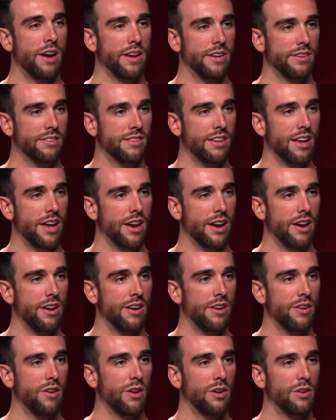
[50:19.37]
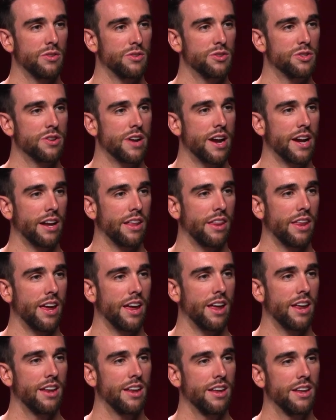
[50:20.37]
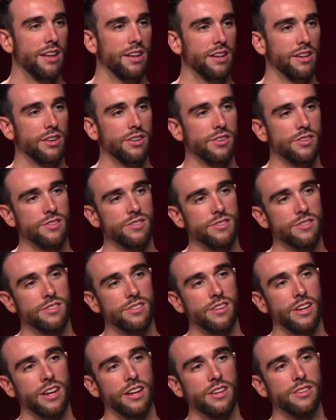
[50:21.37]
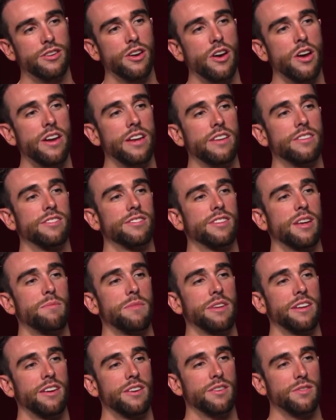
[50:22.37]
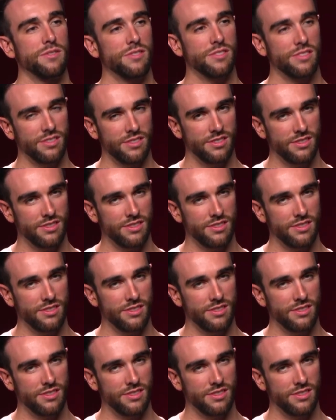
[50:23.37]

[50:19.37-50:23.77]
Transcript: you started and not lose track of that, because it can turn into something else.